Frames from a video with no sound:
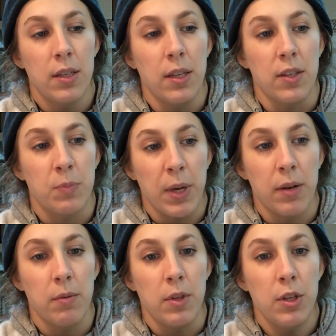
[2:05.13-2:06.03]
It's
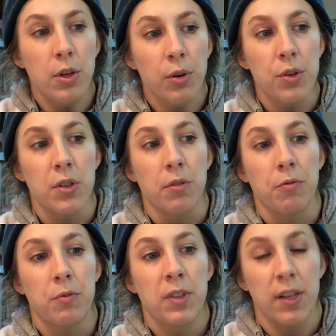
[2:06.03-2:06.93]
been years
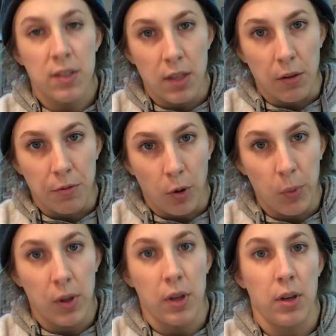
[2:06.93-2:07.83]
of testing a
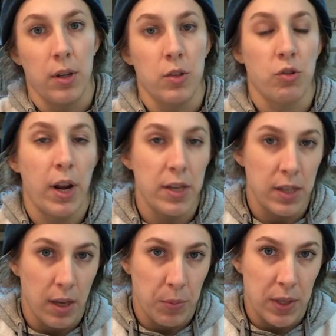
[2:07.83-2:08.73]
formula and trying
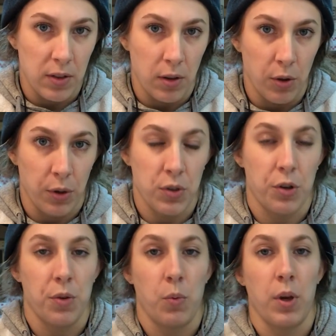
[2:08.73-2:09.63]
to get pizza to look a
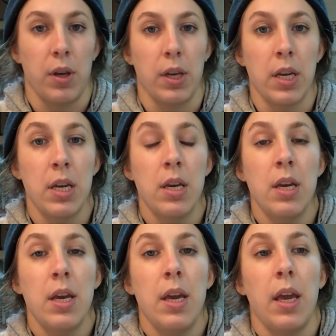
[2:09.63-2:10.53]
certain way
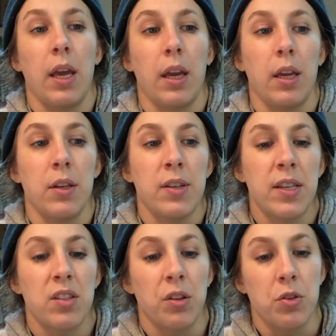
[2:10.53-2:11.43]
and
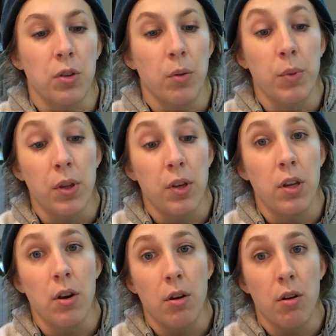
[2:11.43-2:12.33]
testing the
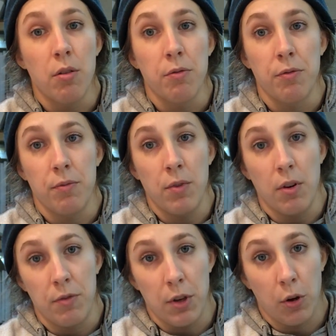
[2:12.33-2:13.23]
durability of
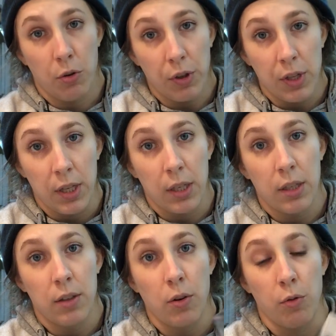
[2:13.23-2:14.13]
the acrylic
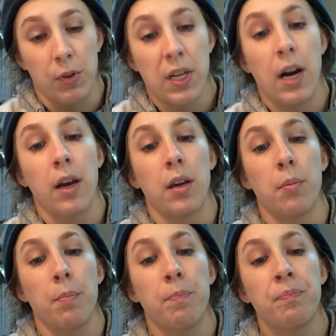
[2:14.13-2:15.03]
over
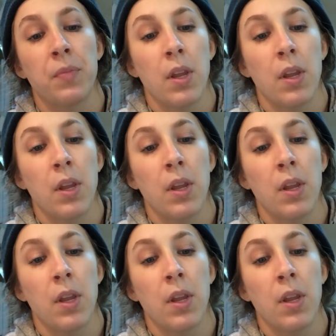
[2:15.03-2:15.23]
time.